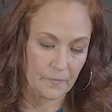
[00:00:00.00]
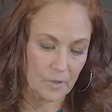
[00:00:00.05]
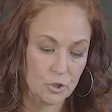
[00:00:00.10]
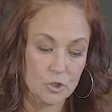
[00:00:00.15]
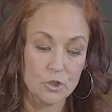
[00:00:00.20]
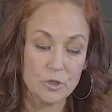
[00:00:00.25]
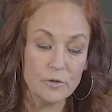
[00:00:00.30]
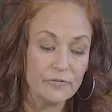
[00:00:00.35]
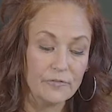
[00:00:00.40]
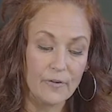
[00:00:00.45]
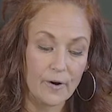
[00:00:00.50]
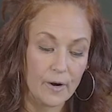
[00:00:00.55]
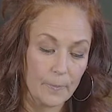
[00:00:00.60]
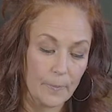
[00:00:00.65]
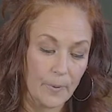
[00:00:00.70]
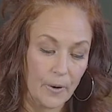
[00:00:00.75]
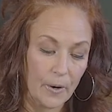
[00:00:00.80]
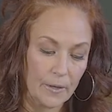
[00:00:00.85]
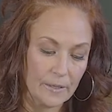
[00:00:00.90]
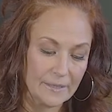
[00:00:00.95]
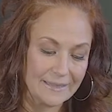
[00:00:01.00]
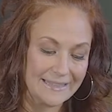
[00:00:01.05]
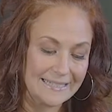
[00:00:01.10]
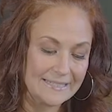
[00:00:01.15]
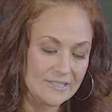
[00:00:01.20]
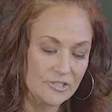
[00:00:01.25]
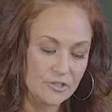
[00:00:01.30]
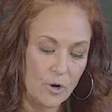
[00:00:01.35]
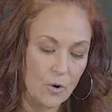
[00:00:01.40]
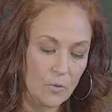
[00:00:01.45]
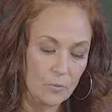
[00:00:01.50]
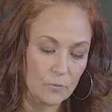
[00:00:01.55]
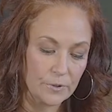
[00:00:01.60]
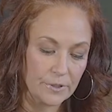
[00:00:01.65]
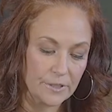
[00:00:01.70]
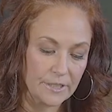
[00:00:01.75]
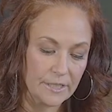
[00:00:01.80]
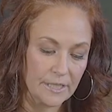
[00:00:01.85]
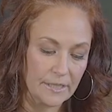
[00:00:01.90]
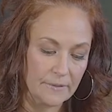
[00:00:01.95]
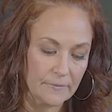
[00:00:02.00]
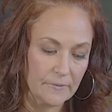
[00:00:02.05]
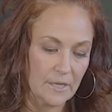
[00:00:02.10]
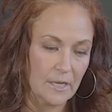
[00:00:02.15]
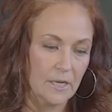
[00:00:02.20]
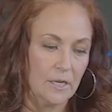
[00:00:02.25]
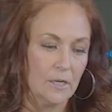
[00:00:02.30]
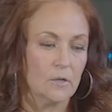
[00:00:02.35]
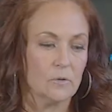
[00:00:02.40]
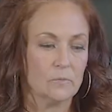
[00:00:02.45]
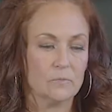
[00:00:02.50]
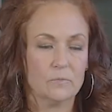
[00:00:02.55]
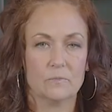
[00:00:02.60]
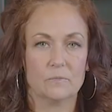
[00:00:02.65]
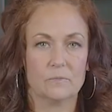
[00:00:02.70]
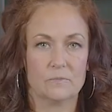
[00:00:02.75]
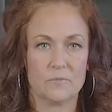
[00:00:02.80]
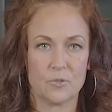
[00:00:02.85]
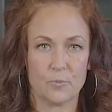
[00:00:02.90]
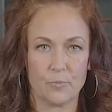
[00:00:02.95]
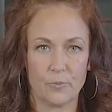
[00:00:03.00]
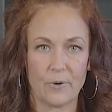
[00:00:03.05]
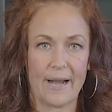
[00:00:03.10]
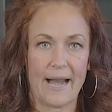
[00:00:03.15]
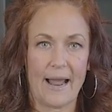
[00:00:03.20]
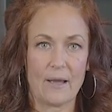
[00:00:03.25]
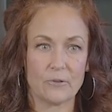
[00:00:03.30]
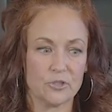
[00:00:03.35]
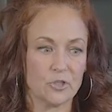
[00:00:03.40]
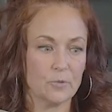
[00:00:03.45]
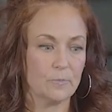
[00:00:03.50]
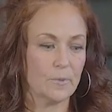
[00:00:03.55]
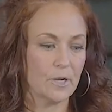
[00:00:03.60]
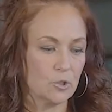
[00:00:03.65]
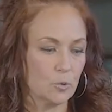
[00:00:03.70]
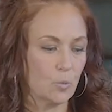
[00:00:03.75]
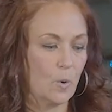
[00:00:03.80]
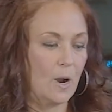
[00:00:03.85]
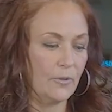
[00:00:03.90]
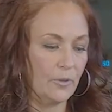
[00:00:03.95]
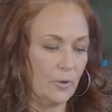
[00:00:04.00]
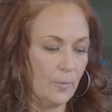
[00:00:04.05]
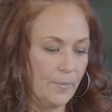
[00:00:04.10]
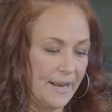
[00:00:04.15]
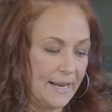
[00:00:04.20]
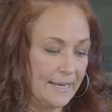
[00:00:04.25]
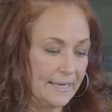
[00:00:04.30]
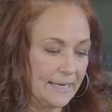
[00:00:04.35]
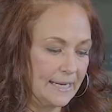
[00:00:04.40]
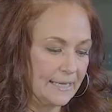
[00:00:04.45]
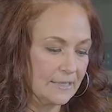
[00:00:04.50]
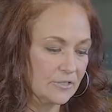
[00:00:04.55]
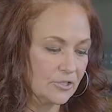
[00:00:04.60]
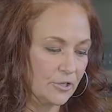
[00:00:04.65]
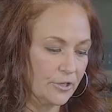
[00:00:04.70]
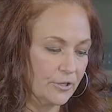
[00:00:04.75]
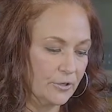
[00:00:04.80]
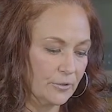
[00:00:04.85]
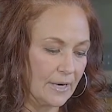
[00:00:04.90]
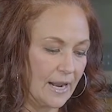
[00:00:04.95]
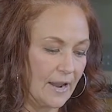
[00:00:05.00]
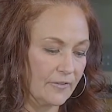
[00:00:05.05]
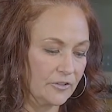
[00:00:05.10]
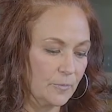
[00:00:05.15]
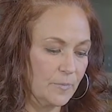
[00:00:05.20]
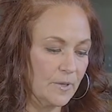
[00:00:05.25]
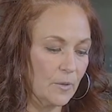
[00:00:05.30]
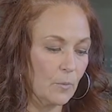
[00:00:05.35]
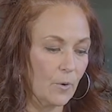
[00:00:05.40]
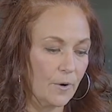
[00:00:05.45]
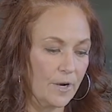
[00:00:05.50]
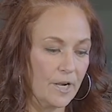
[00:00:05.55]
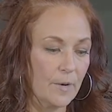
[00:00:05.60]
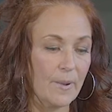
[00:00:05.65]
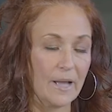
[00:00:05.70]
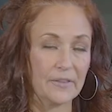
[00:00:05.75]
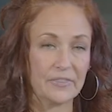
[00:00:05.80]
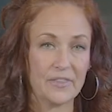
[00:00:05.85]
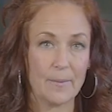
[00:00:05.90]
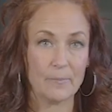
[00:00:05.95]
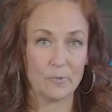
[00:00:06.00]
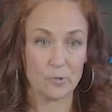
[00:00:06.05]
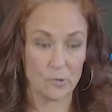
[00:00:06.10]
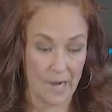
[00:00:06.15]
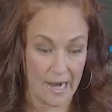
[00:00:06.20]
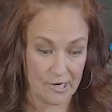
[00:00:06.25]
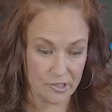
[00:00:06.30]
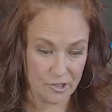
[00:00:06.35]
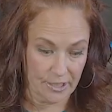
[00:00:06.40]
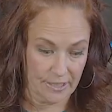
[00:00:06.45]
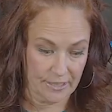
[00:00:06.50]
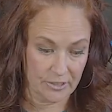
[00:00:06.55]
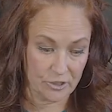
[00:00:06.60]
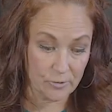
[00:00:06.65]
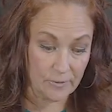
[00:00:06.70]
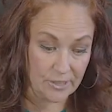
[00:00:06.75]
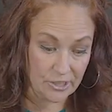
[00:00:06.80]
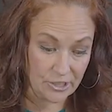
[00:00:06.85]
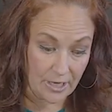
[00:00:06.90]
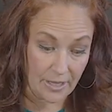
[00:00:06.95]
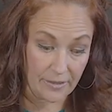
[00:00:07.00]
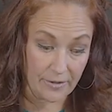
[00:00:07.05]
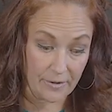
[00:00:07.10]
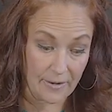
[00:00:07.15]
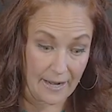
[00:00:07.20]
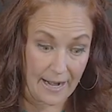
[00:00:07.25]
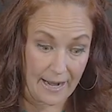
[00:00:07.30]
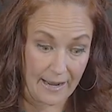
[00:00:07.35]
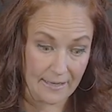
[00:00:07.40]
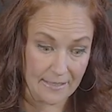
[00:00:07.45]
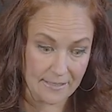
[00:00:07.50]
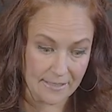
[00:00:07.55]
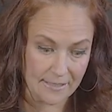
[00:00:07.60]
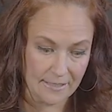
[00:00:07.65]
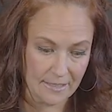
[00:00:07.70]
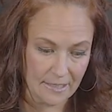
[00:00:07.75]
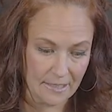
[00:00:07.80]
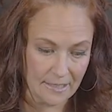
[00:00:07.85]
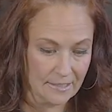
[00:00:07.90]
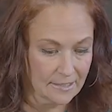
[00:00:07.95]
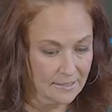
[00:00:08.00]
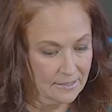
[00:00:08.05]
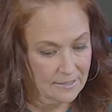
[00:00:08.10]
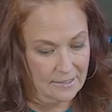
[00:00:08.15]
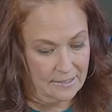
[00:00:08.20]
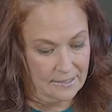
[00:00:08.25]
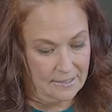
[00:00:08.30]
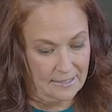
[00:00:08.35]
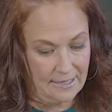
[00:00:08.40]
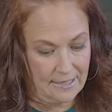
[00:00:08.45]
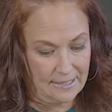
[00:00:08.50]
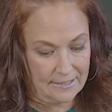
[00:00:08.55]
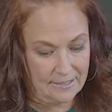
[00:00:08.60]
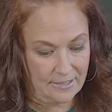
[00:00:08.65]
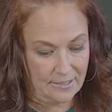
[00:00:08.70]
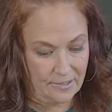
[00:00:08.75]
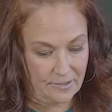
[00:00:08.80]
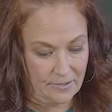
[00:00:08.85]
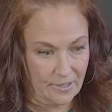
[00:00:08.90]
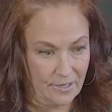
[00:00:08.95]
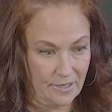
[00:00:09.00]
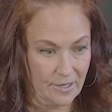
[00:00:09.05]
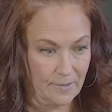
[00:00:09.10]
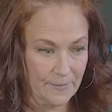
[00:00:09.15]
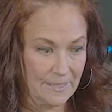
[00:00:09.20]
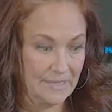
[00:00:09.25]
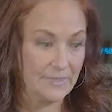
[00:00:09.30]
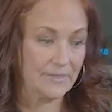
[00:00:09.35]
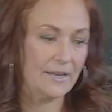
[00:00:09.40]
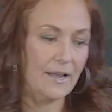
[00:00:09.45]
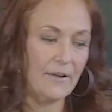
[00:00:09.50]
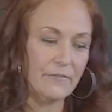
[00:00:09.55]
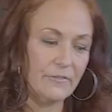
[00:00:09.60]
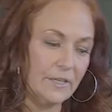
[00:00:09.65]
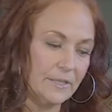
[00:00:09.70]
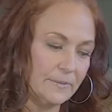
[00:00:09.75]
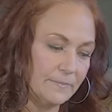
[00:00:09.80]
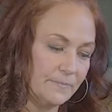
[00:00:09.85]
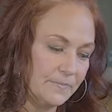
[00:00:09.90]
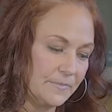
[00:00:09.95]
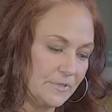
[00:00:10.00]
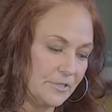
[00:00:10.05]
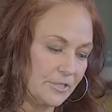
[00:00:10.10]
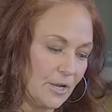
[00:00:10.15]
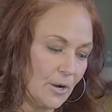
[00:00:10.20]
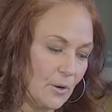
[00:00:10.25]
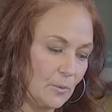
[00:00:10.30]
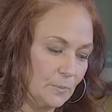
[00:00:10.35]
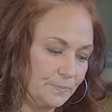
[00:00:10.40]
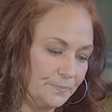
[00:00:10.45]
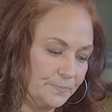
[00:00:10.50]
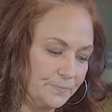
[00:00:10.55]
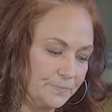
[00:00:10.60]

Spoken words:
too far apart. These don't really spread out too much while they're baking, so you don't have to be worried about them crashing into each other as they're in the oven. So